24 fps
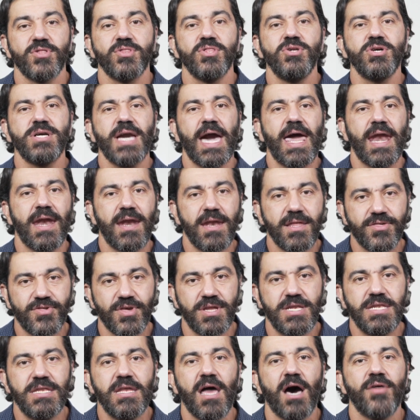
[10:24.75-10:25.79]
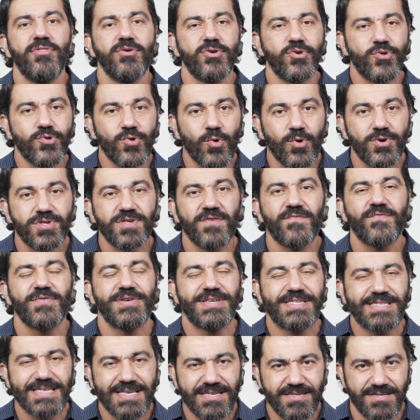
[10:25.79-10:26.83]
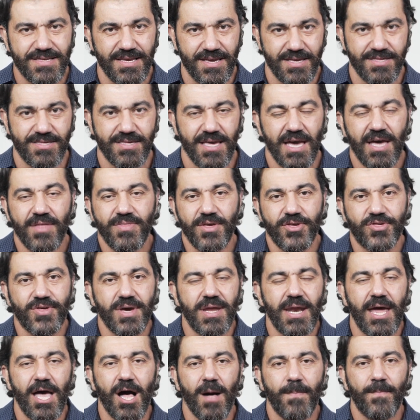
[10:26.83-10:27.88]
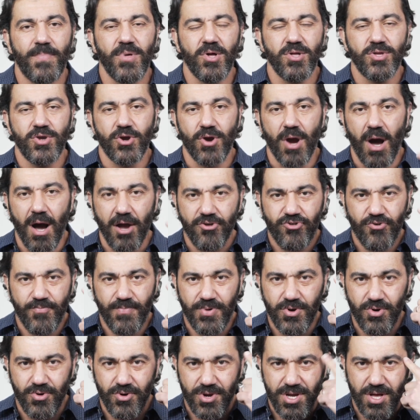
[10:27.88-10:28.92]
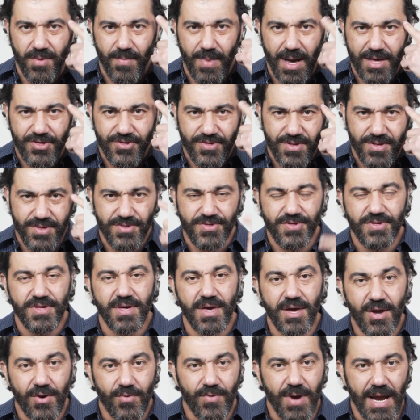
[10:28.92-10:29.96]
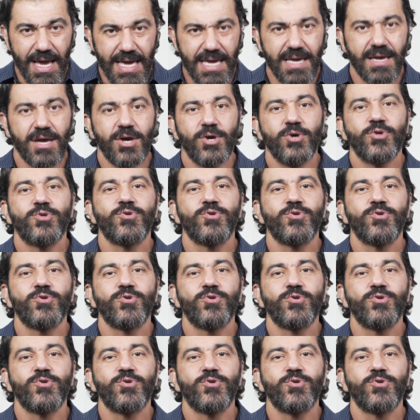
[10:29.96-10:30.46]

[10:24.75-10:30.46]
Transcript: look at it as another source of resistance that's going to help build your entrepreneurial muscles, right?